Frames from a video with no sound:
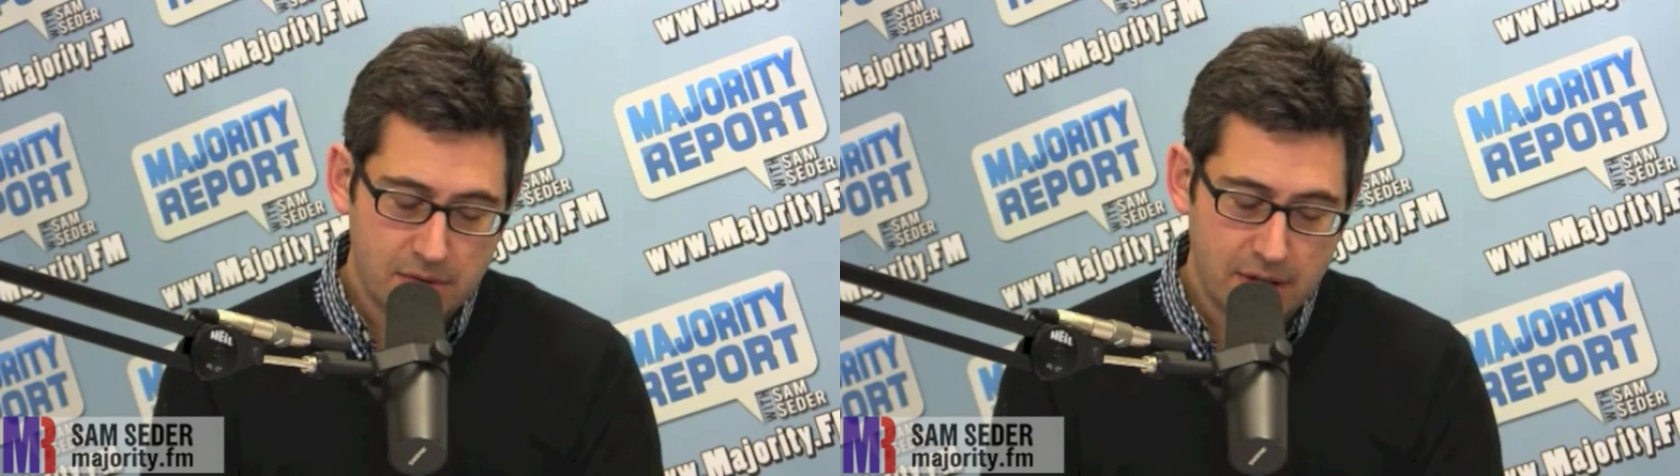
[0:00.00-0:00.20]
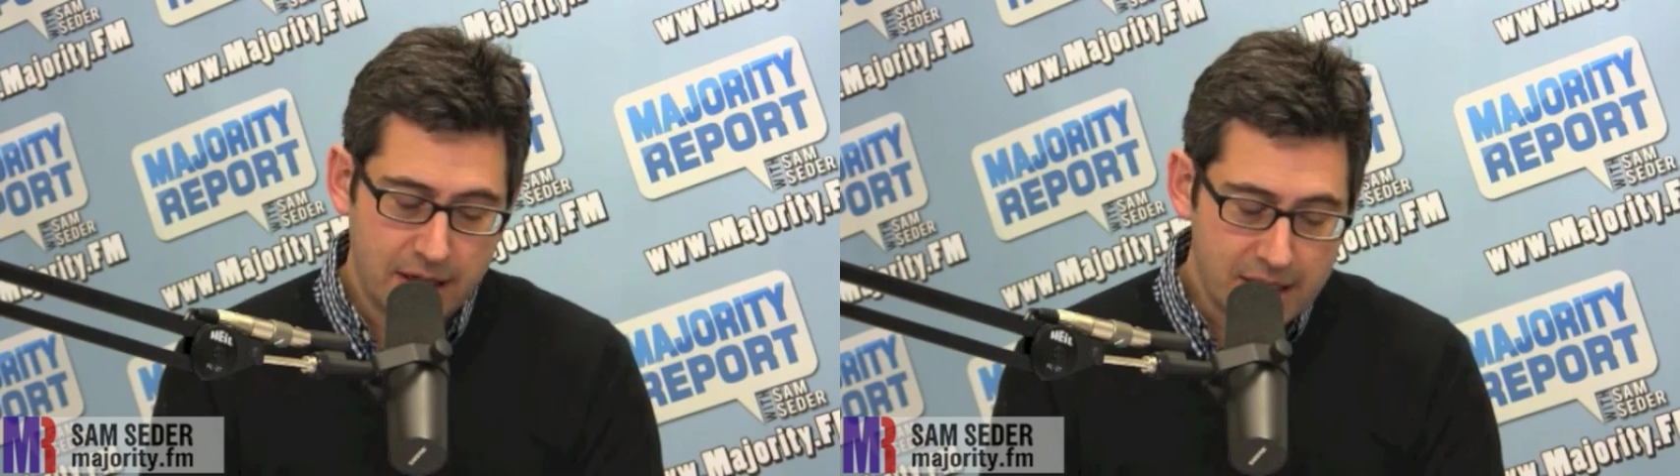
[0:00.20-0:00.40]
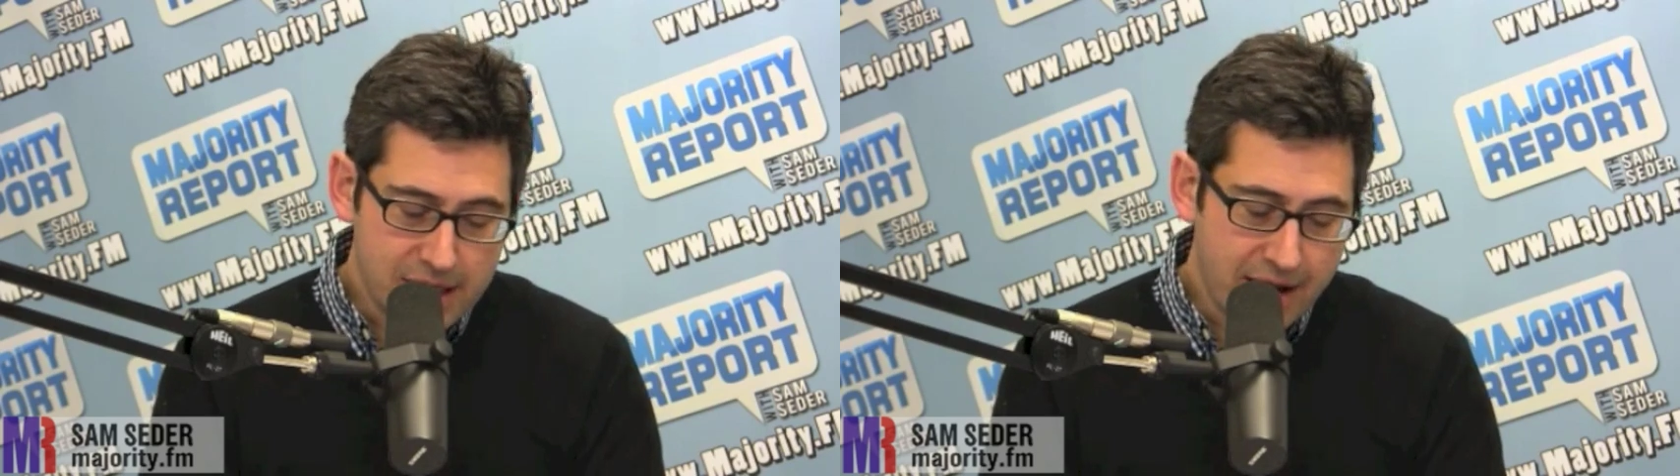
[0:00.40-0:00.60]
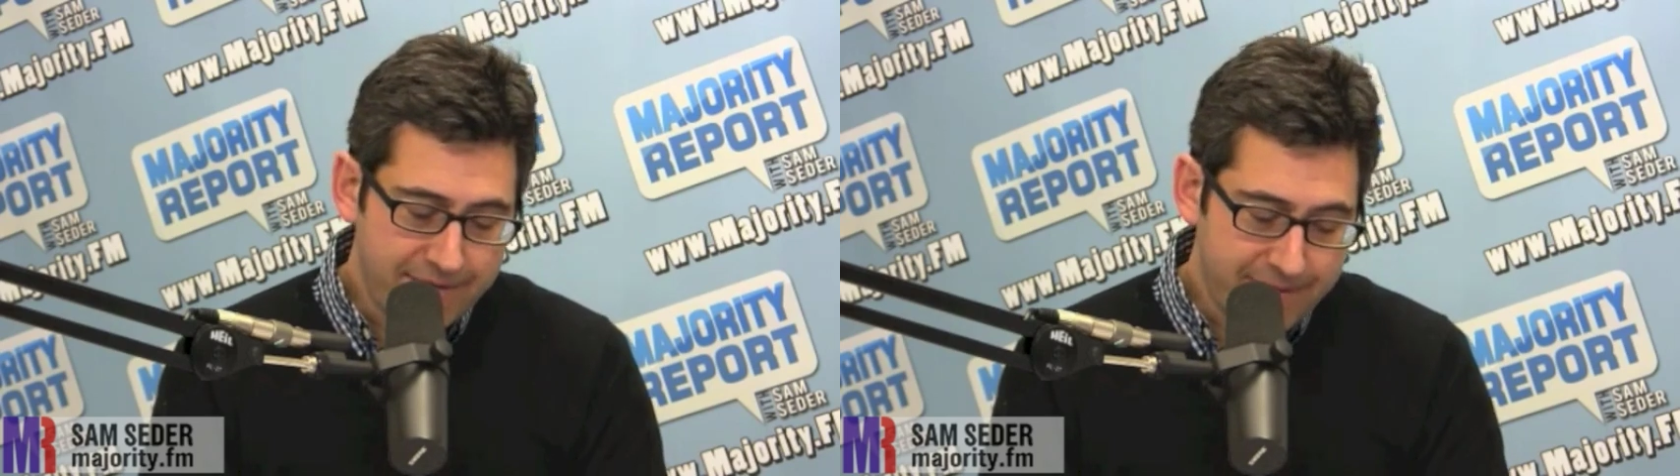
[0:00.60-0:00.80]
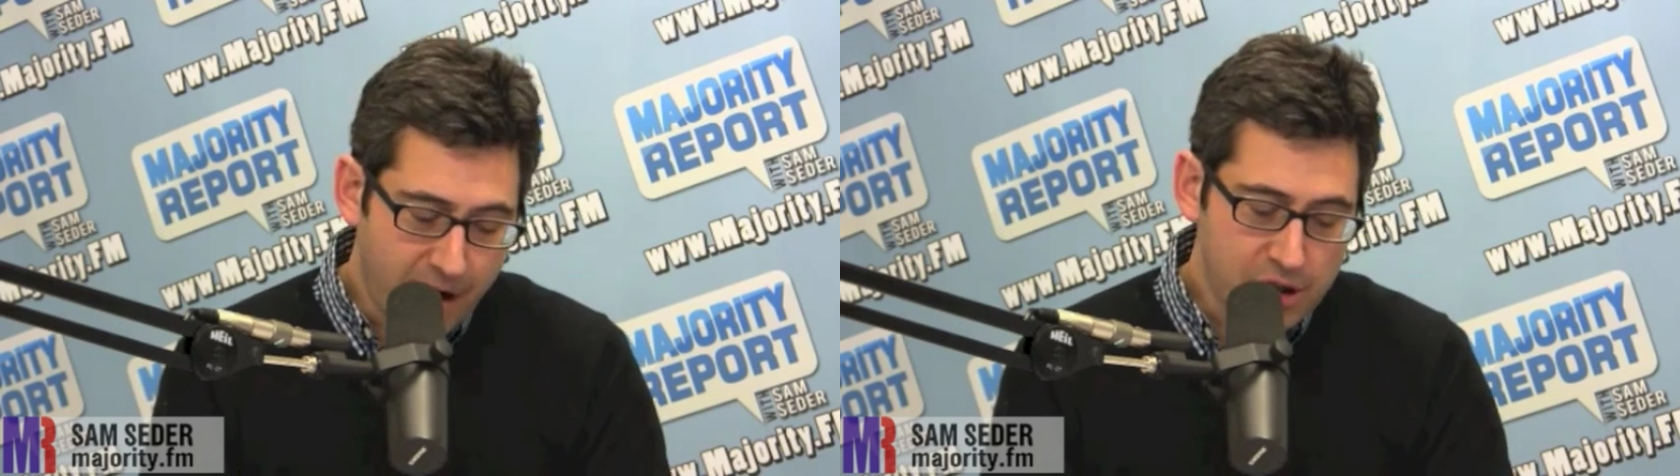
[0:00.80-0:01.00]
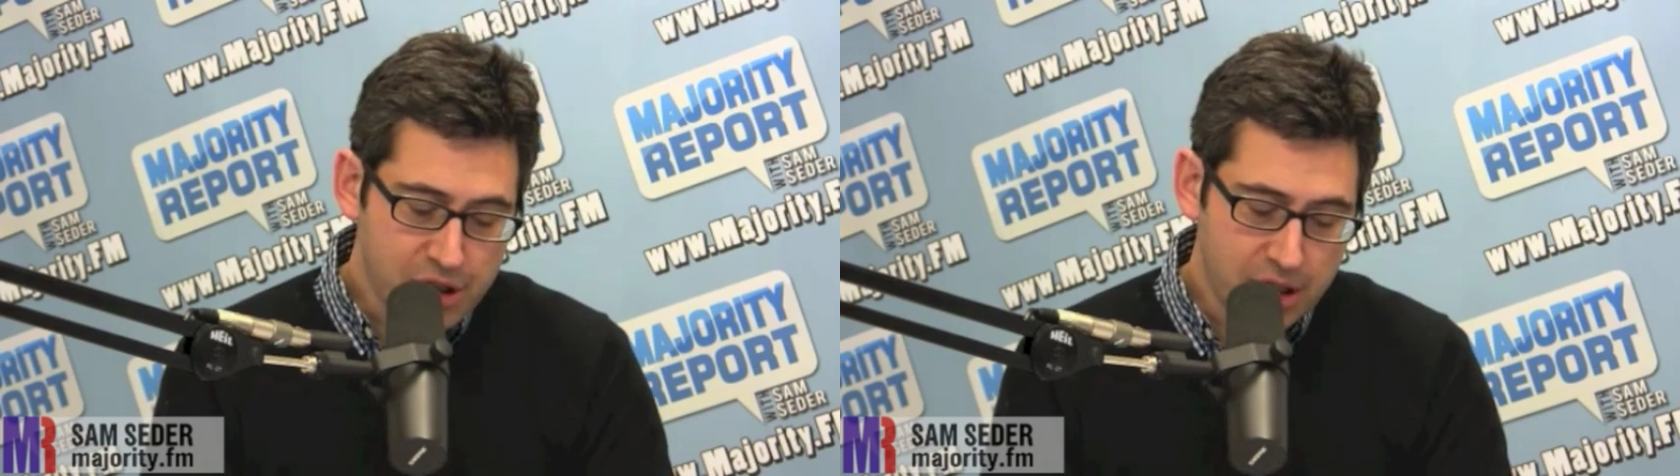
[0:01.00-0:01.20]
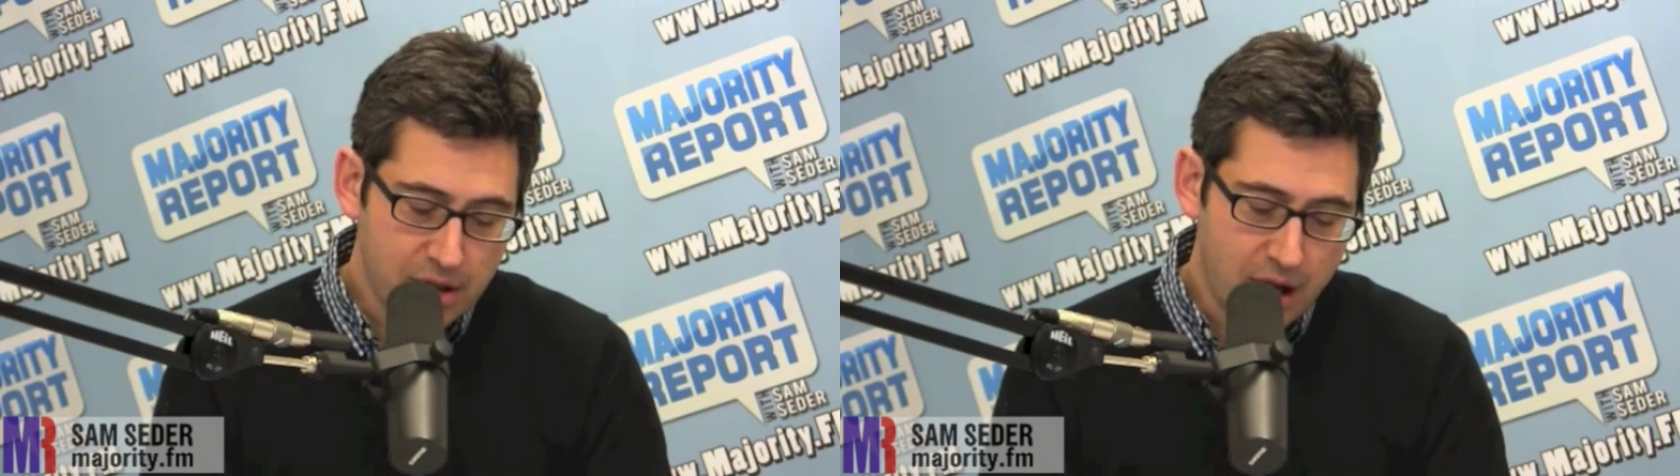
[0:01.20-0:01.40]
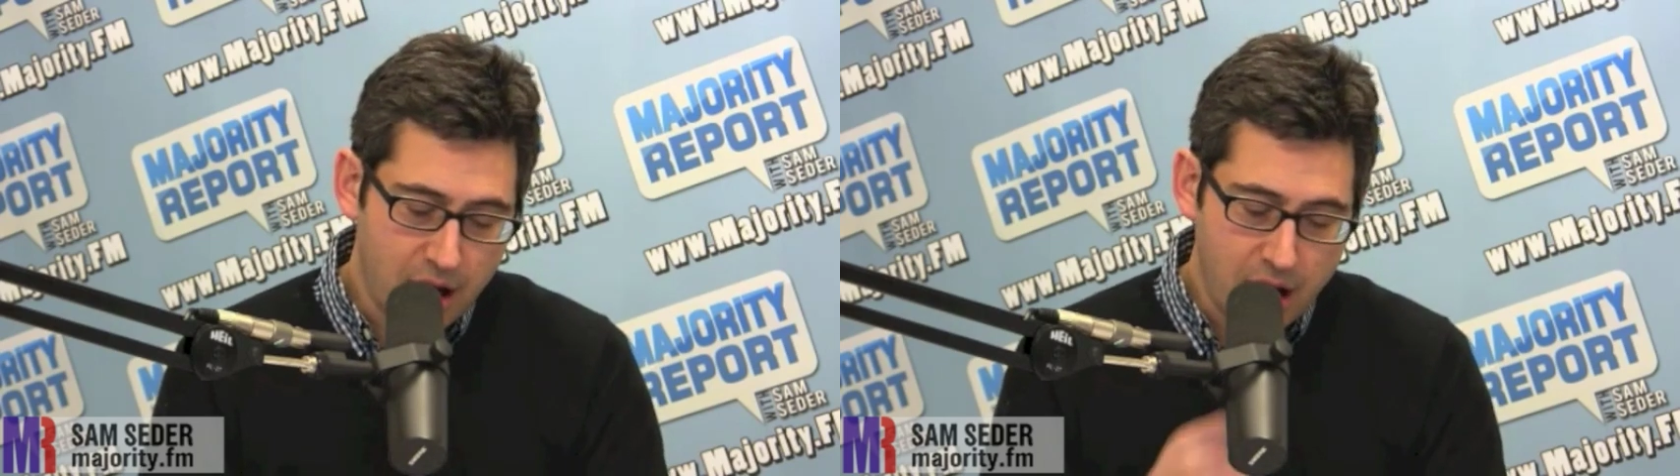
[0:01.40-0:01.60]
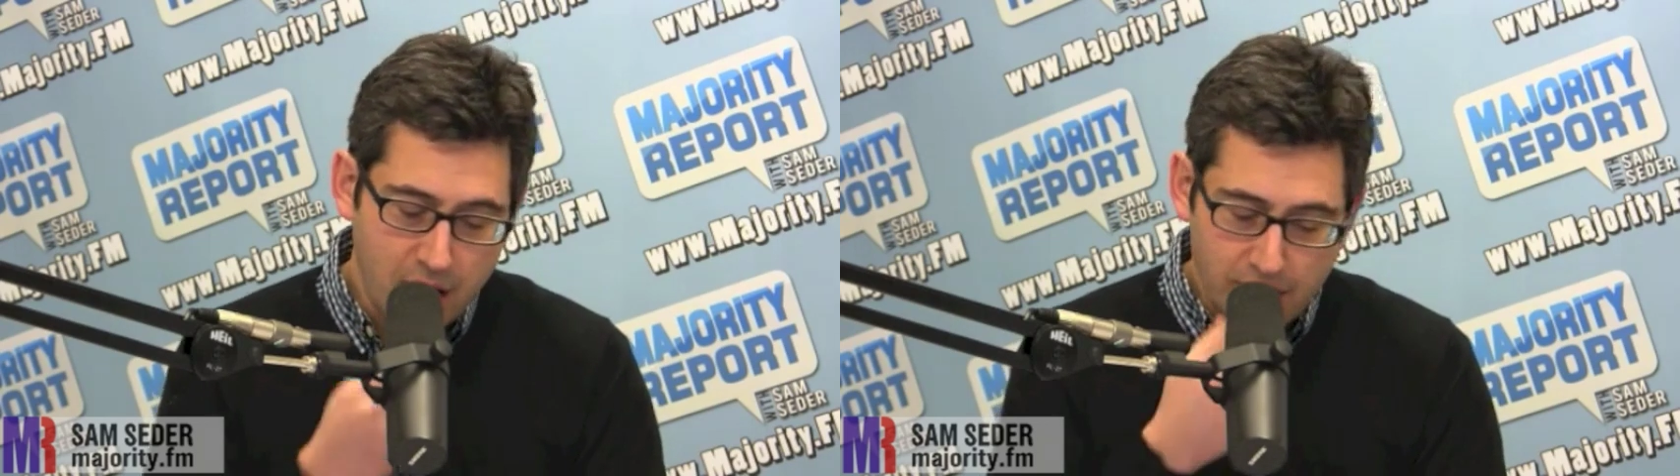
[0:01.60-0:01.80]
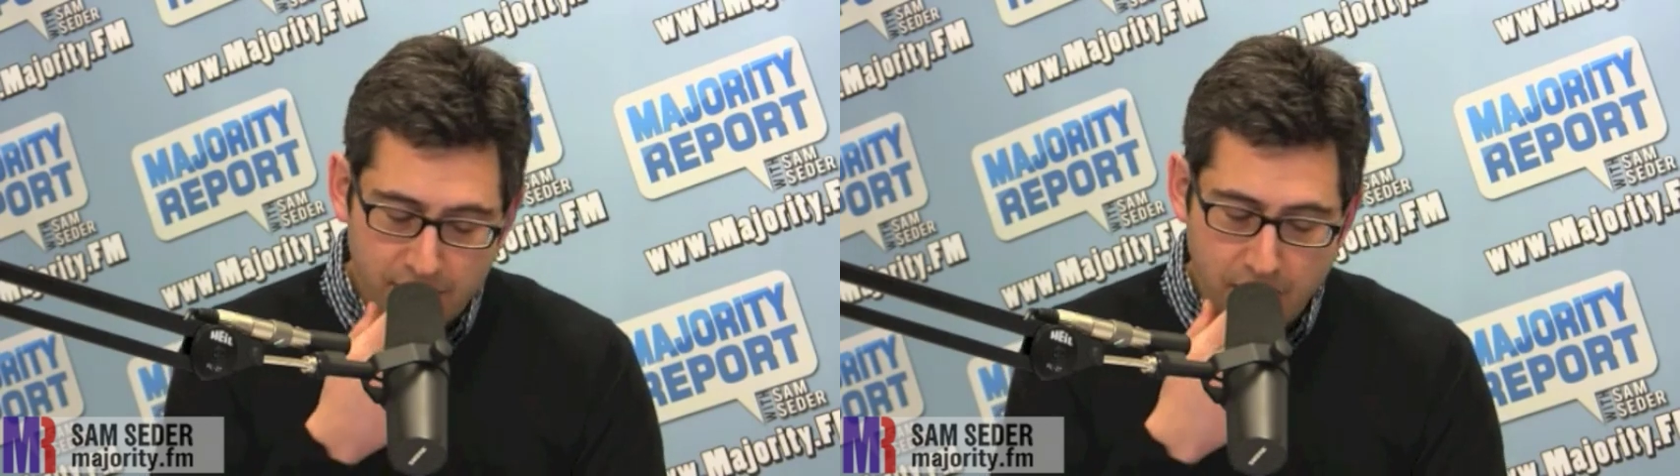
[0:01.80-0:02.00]
it is a function
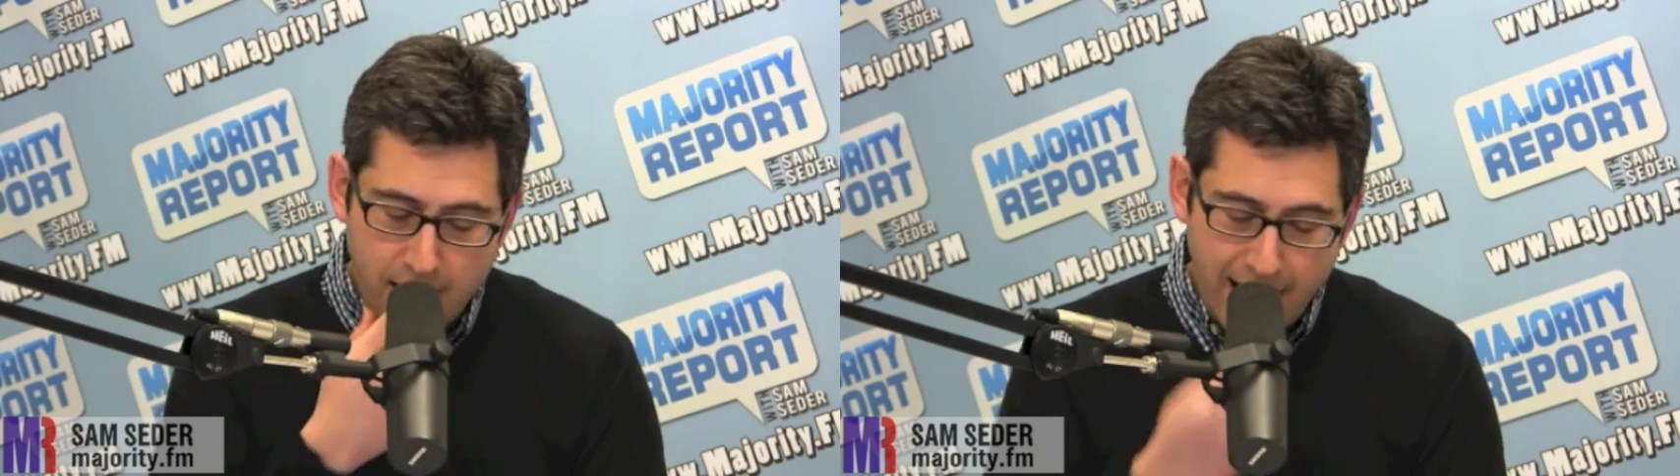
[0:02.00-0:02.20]
of